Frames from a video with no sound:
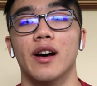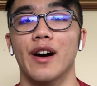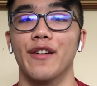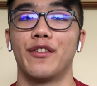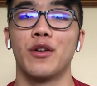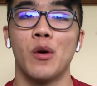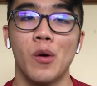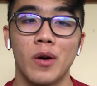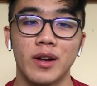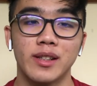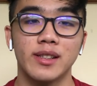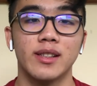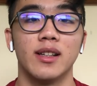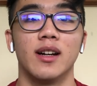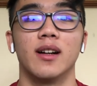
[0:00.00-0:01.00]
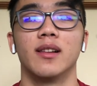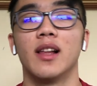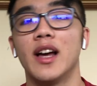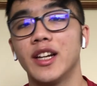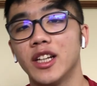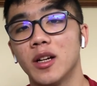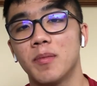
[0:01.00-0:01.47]
Of course,
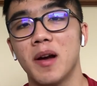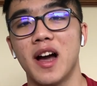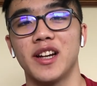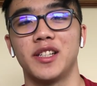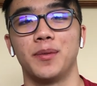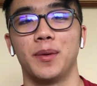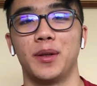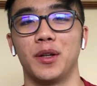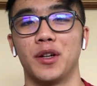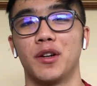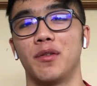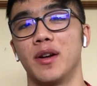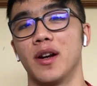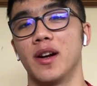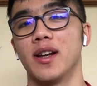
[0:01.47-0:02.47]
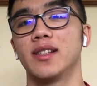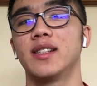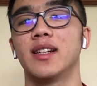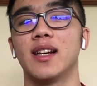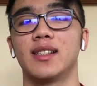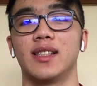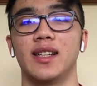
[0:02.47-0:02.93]
aligning your passion with your career
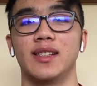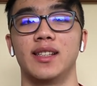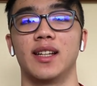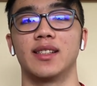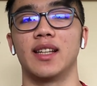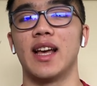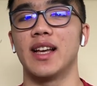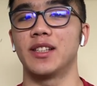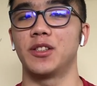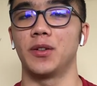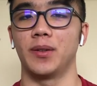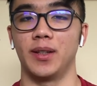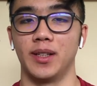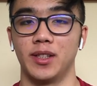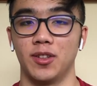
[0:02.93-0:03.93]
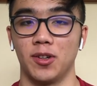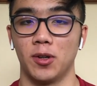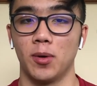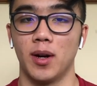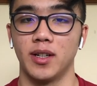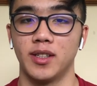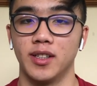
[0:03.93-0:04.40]
isn't as easy as answering these 3
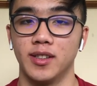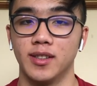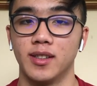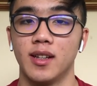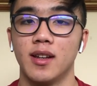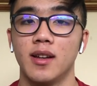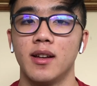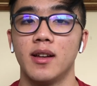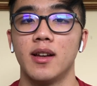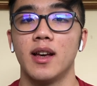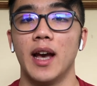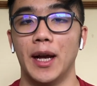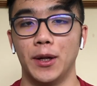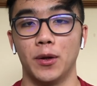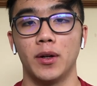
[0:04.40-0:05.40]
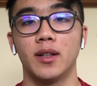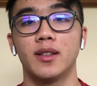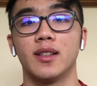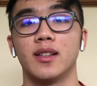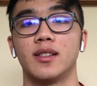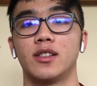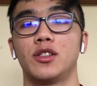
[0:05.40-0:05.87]
questions. In order
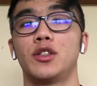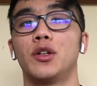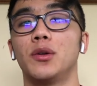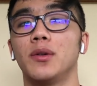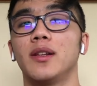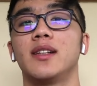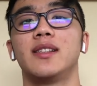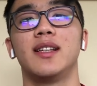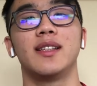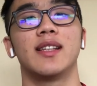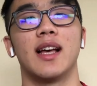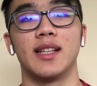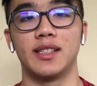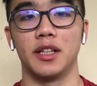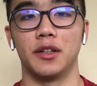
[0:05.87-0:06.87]
to truly seize that